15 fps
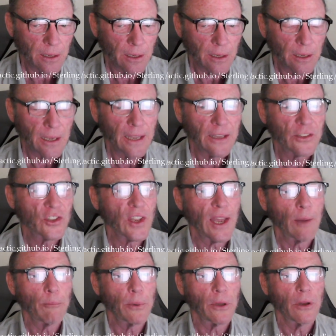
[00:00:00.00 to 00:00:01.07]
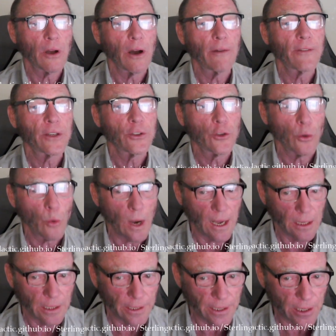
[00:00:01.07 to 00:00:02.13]
example of a
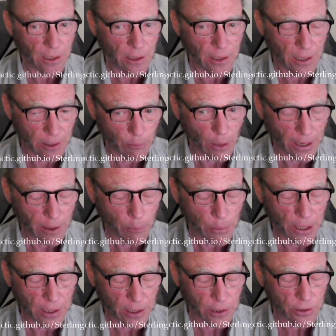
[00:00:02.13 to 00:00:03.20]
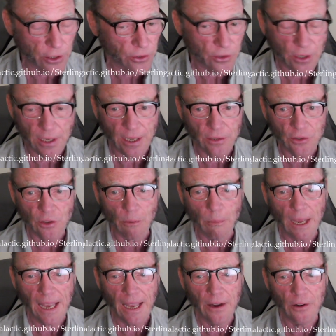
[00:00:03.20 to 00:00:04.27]
duality, in my opinion, just to get some
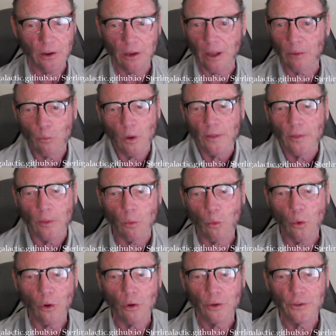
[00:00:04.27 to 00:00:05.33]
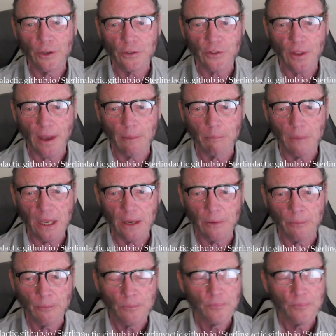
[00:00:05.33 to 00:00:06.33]
handle on what in the world does that mean.